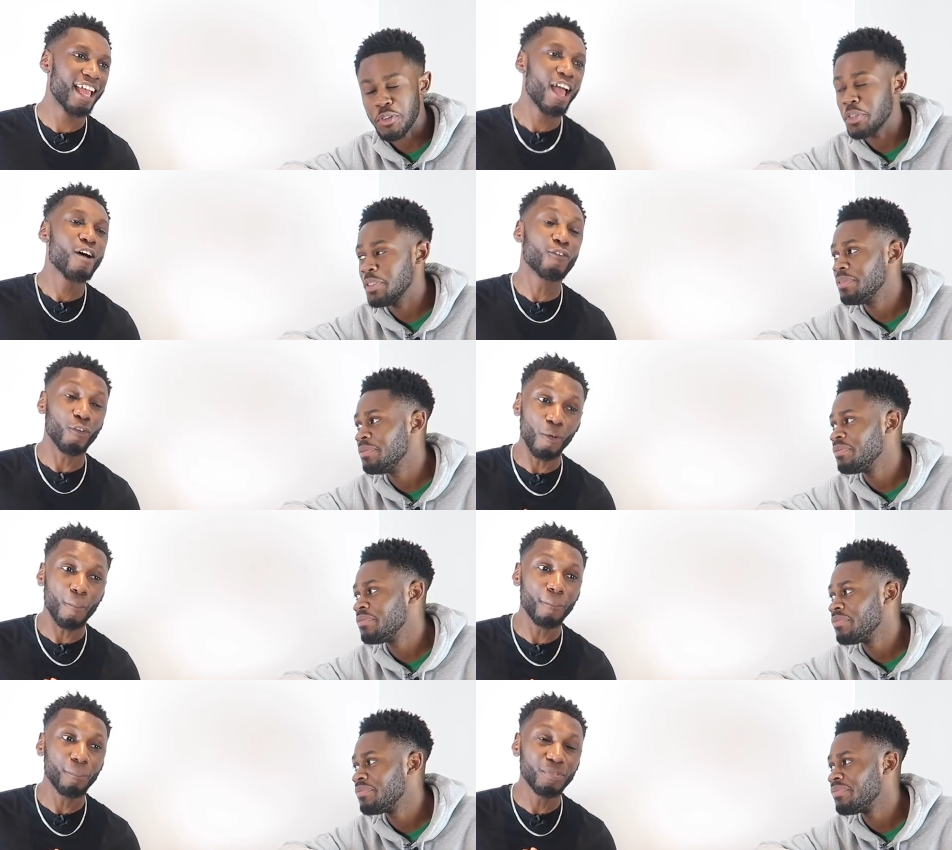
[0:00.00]
Speaker 1: sure. For a
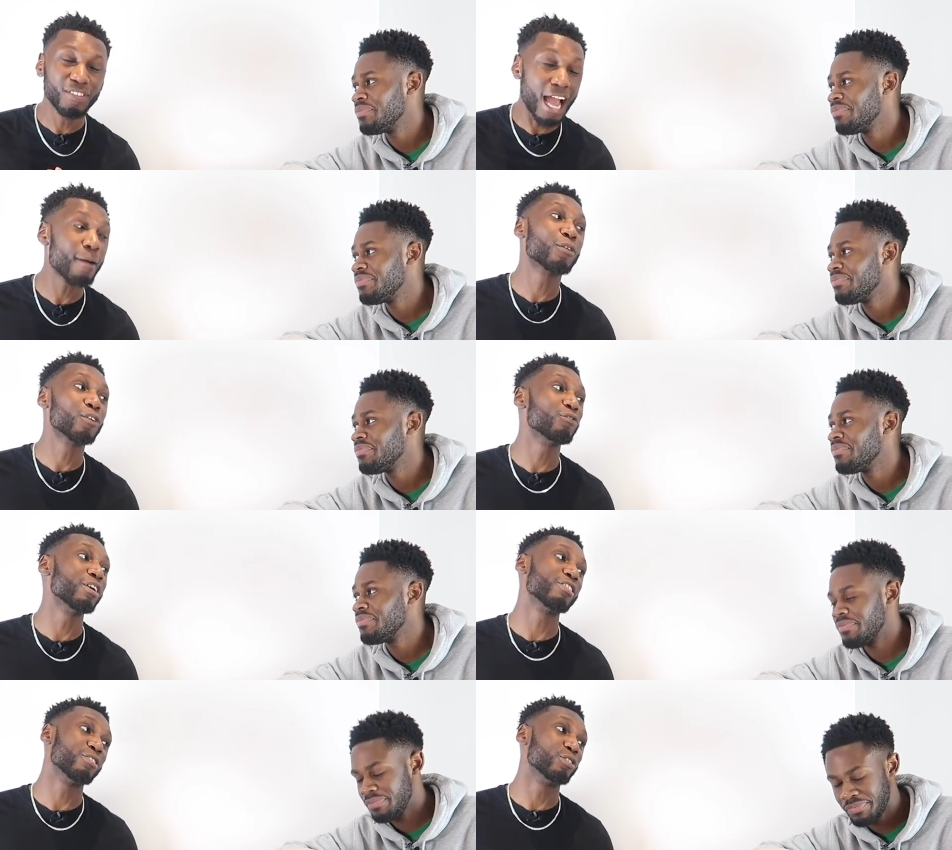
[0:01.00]
damn good
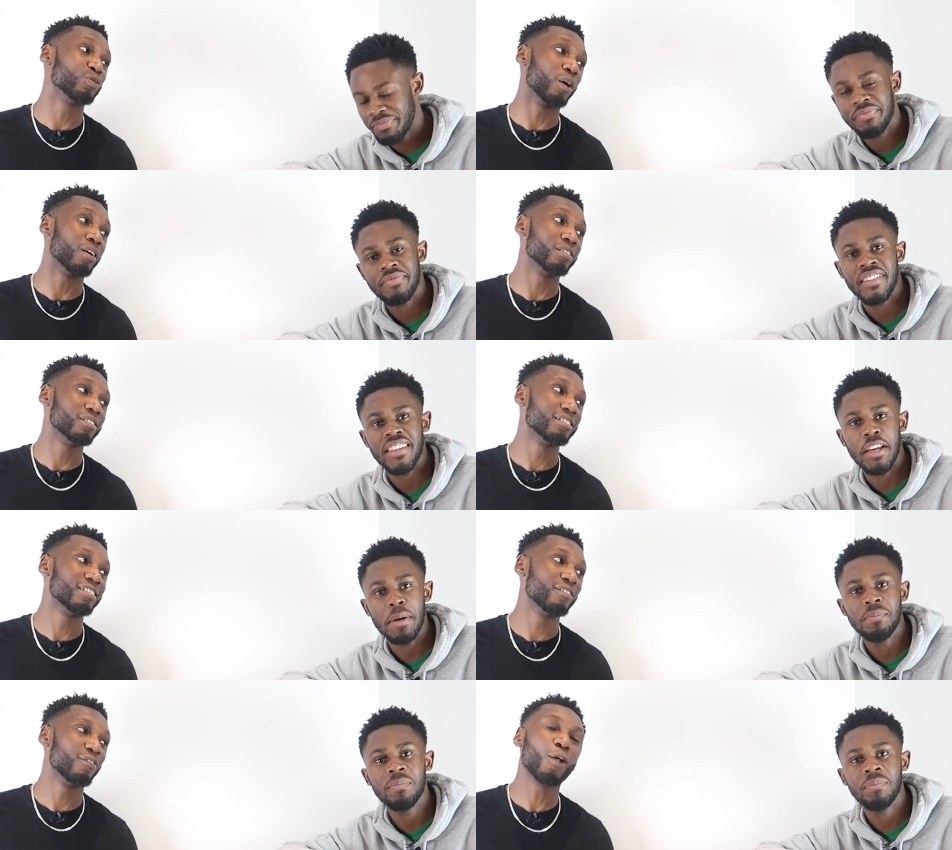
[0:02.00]
reason as well.
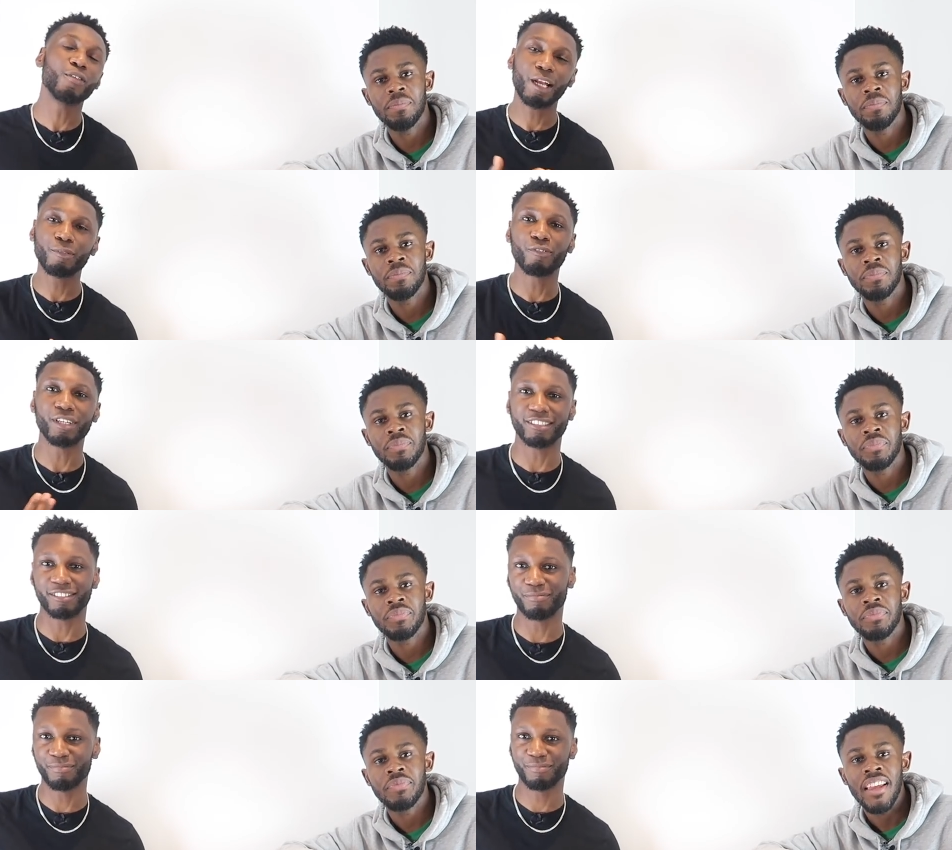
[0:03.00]
Yep.
Speaker 2: But I'll tell them the reason.
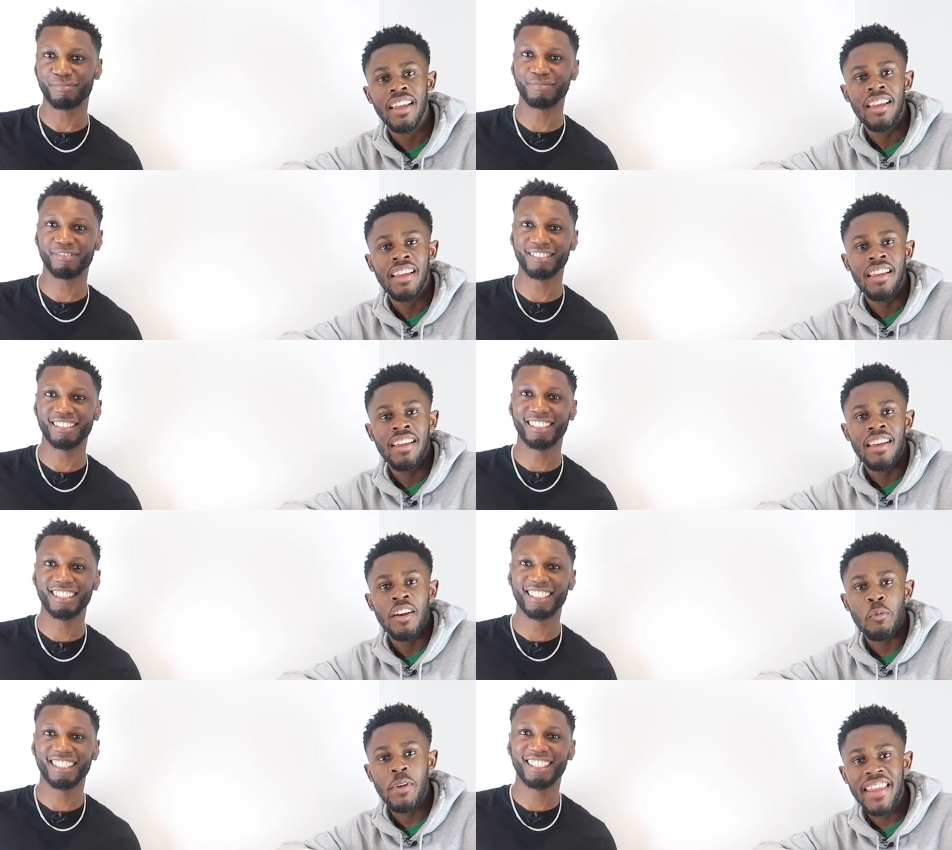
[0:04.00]

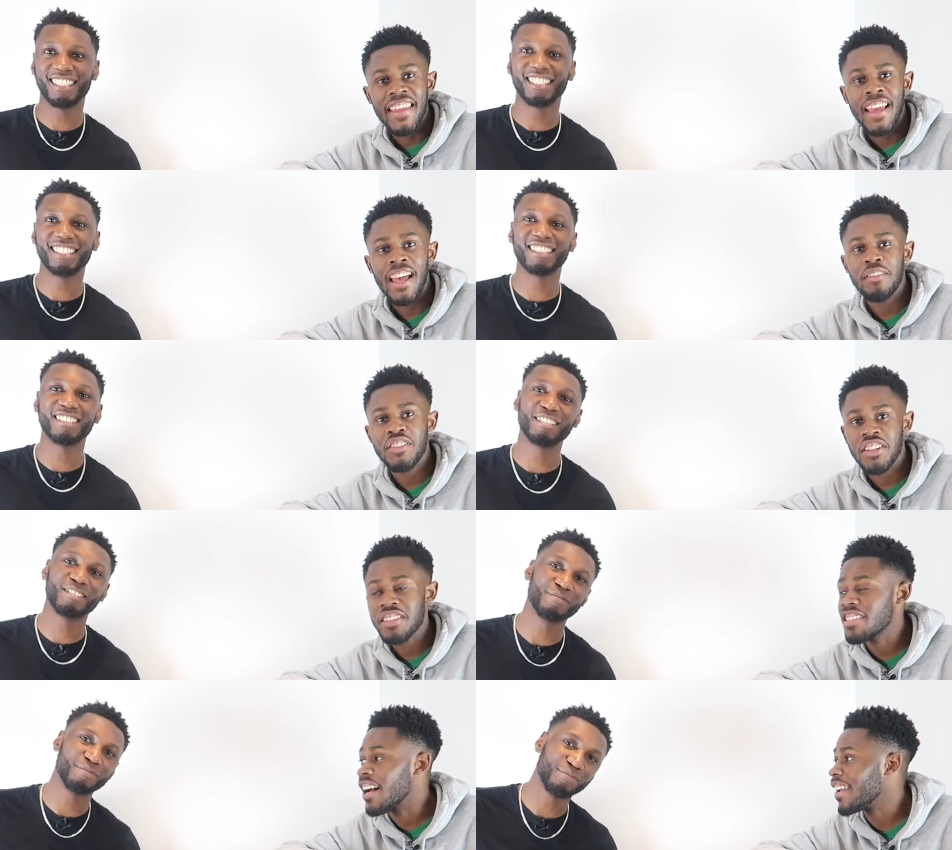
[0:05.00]
We have
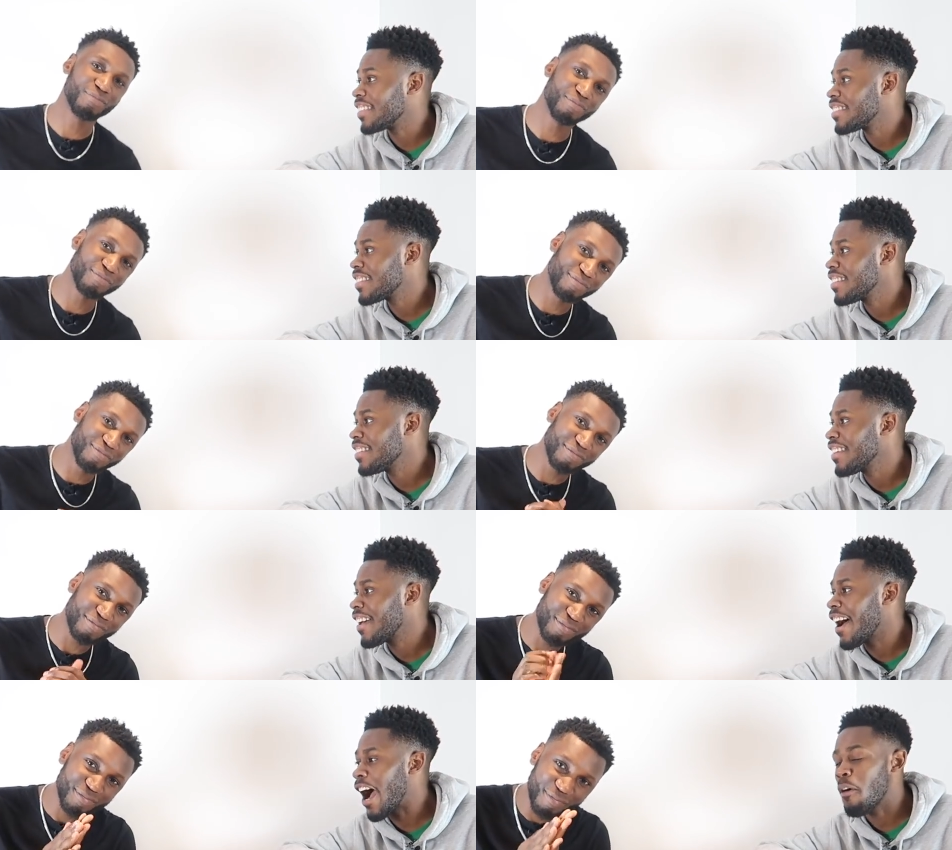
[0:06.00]
just signed
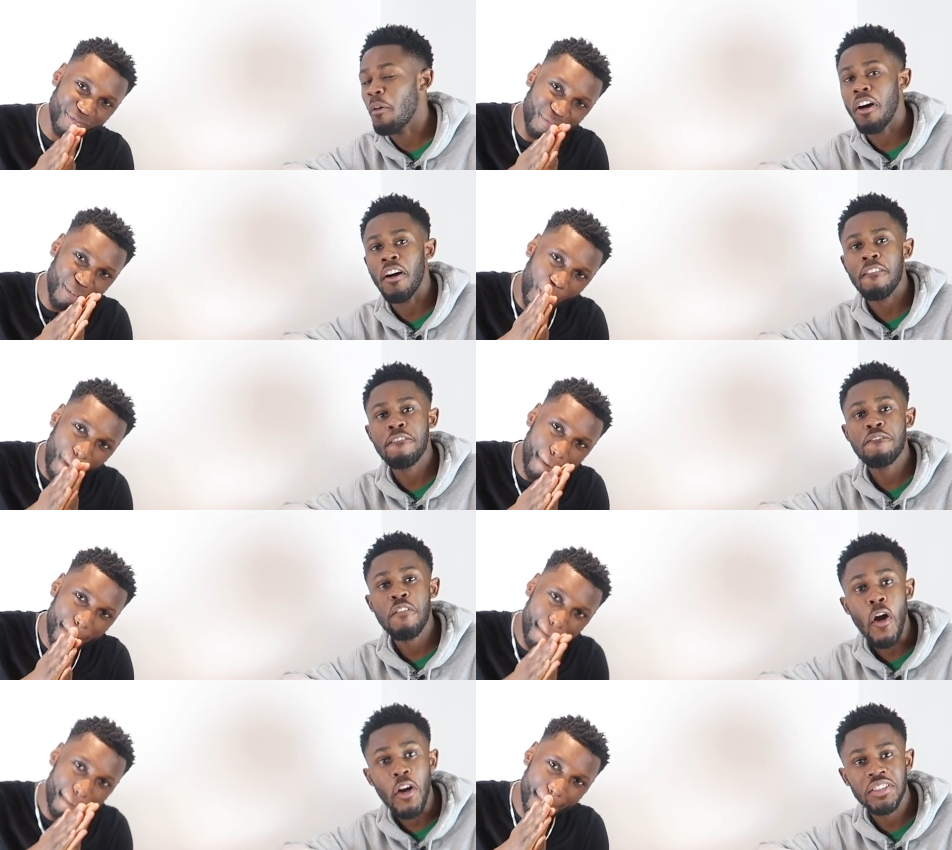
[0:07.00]
our
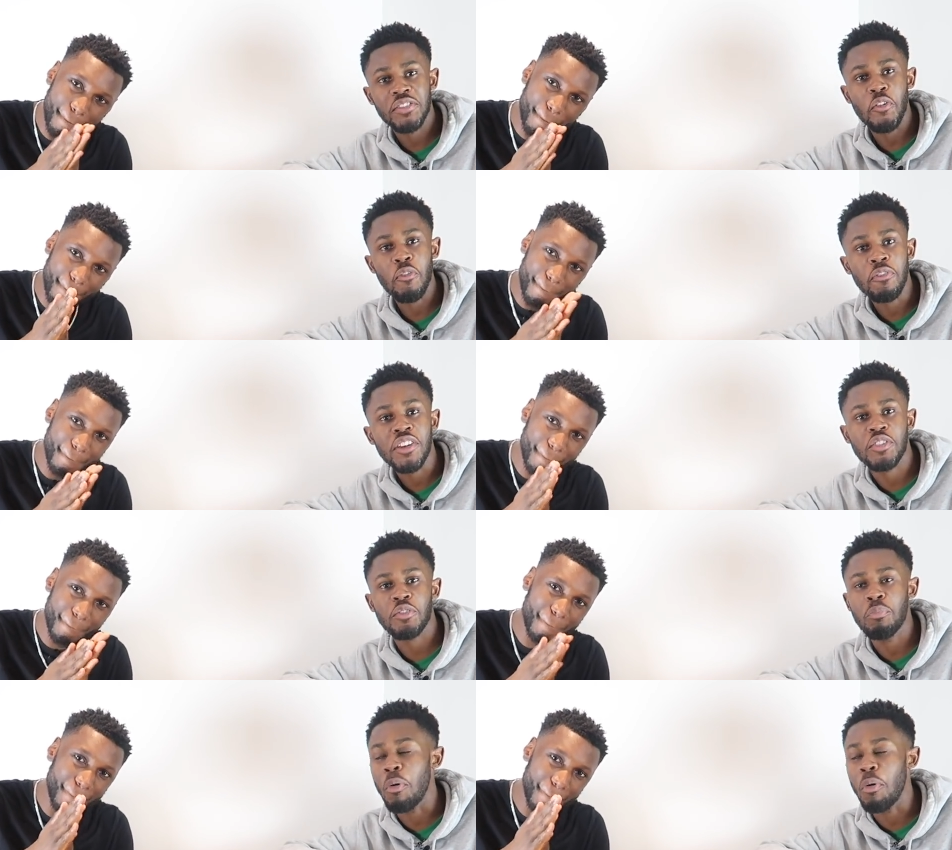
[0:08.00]
first official